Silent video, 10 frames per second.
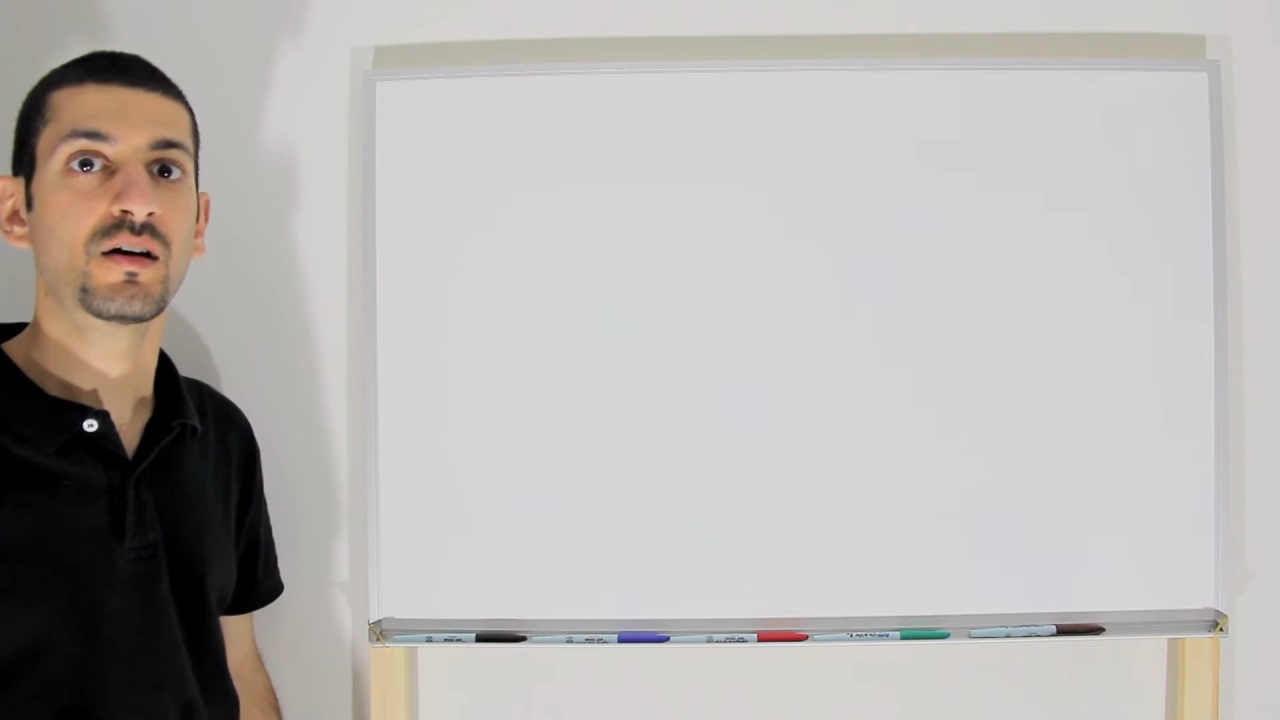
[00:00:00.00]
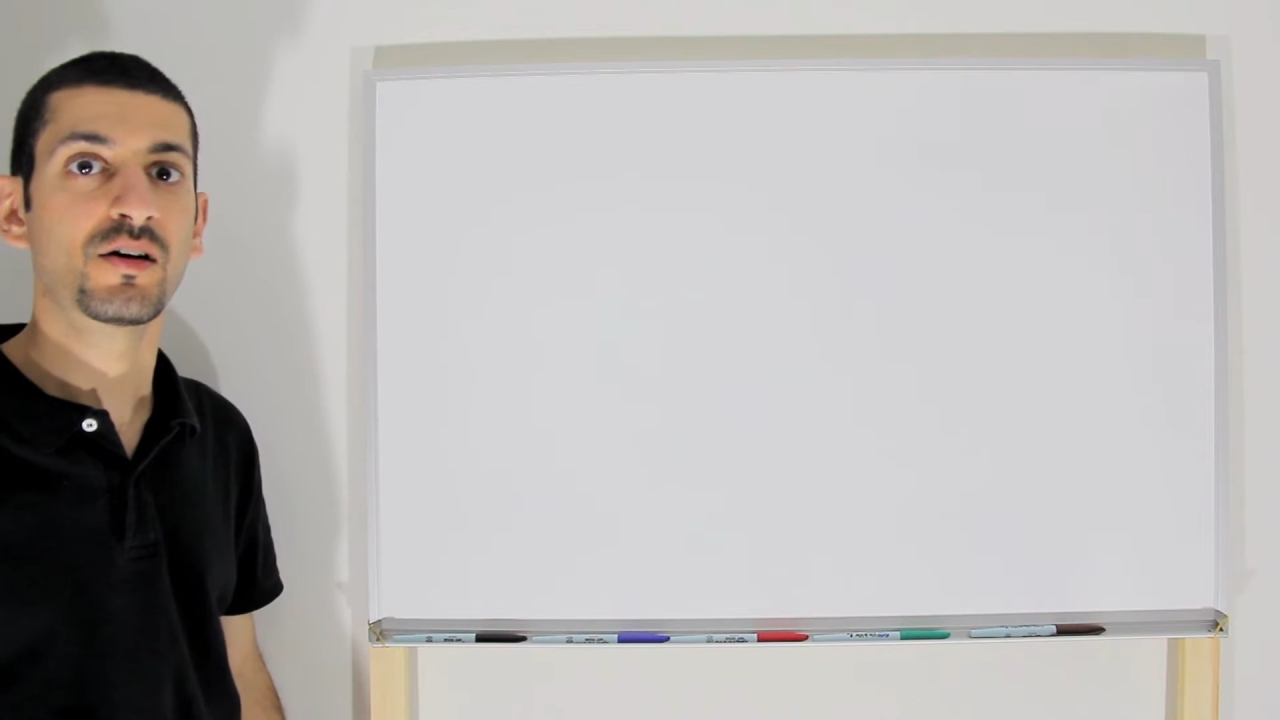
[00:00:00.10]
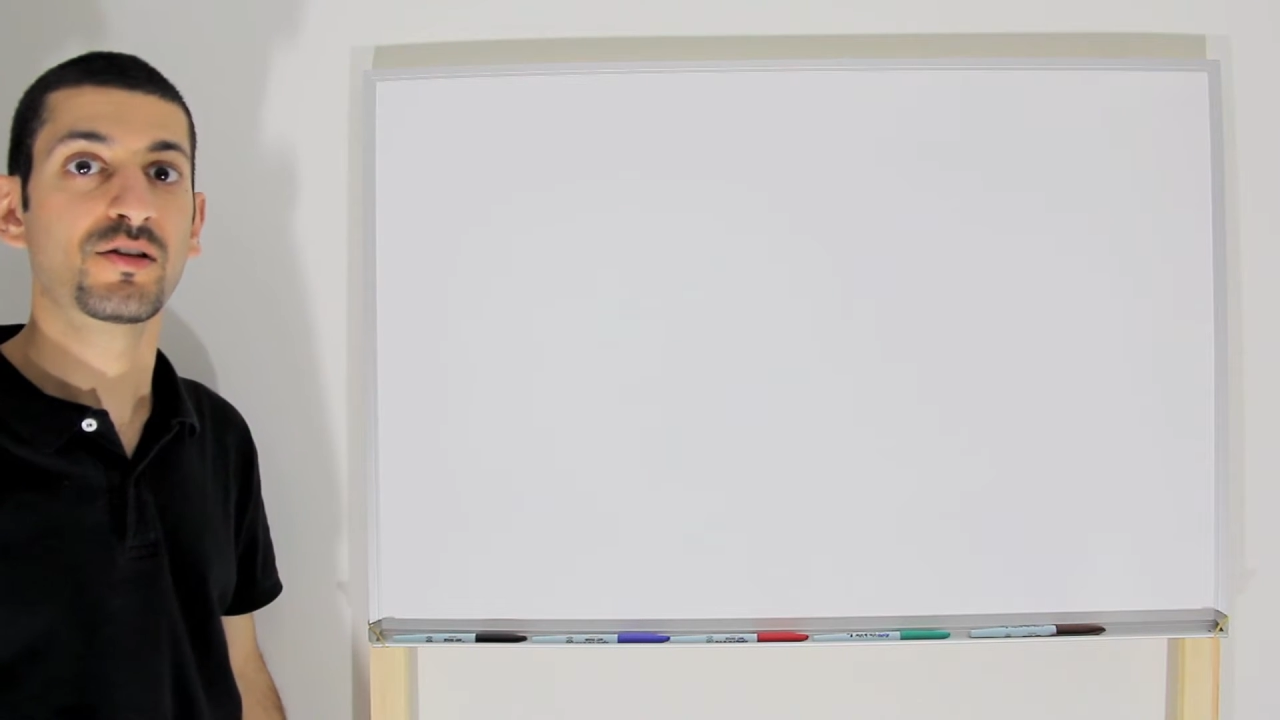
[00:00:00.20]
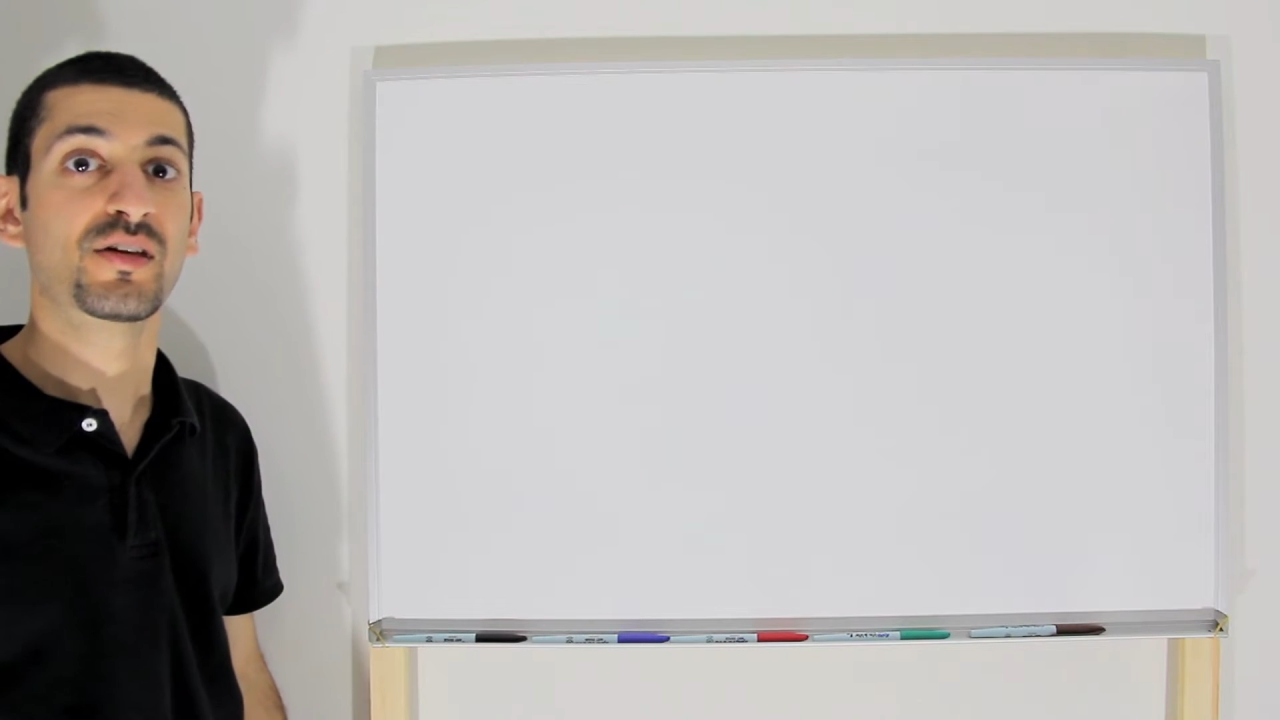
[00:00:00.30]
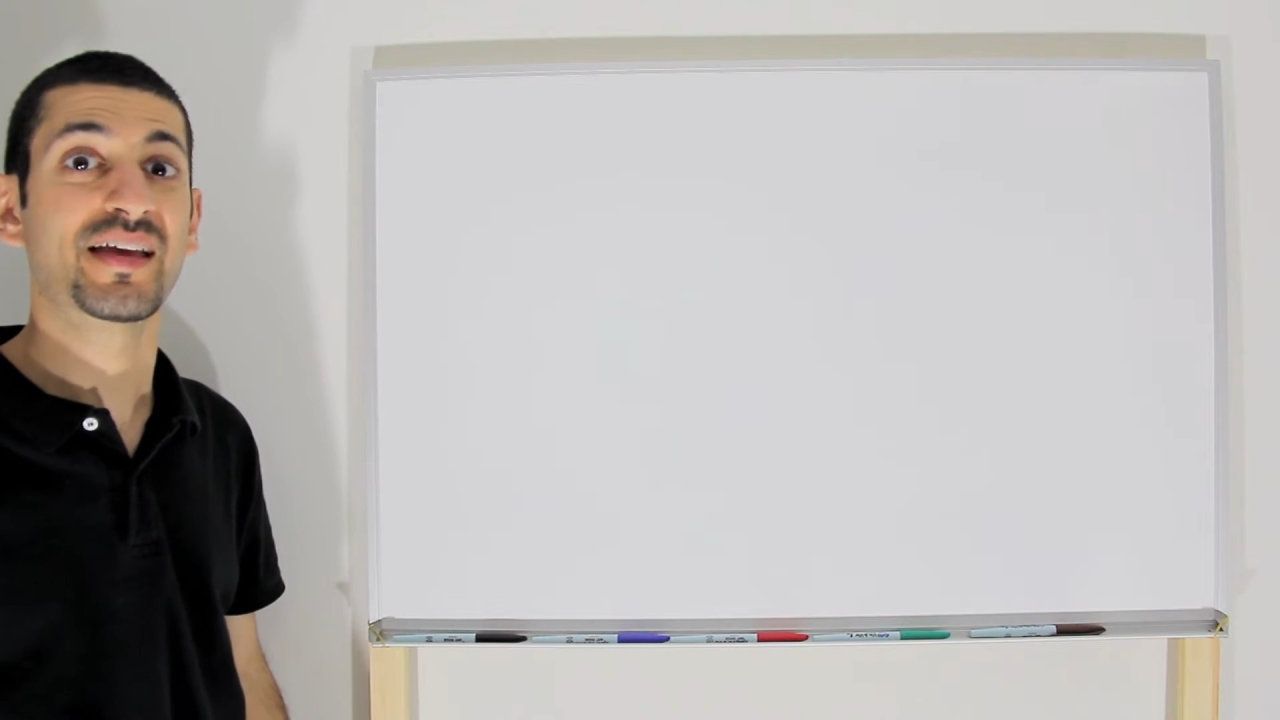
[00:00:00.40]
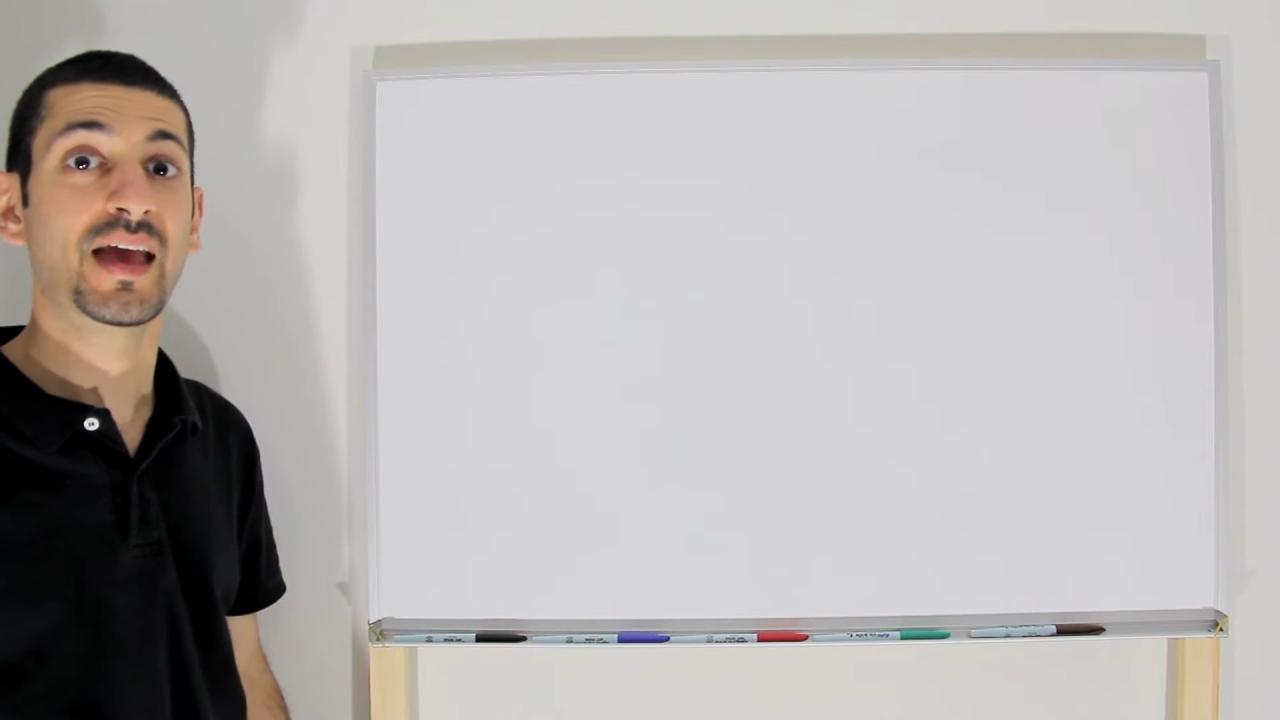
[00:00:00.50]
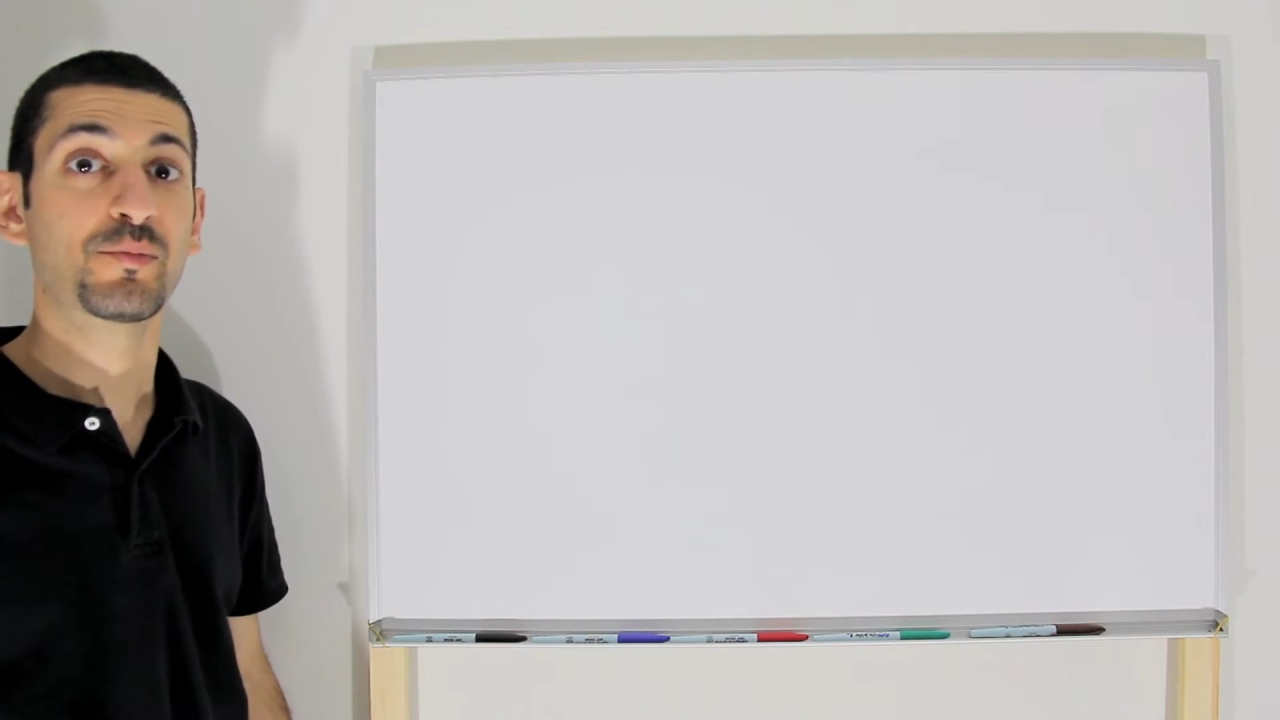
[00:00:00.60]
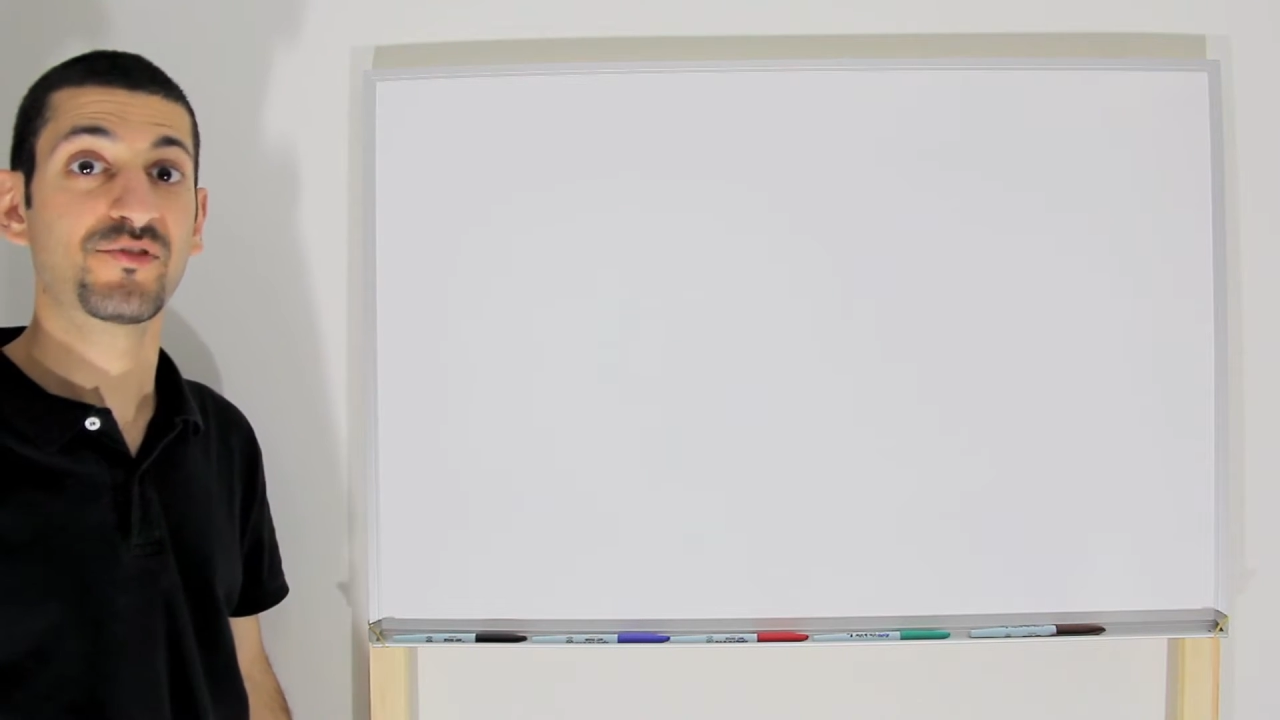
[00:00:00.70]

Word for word: are the Cape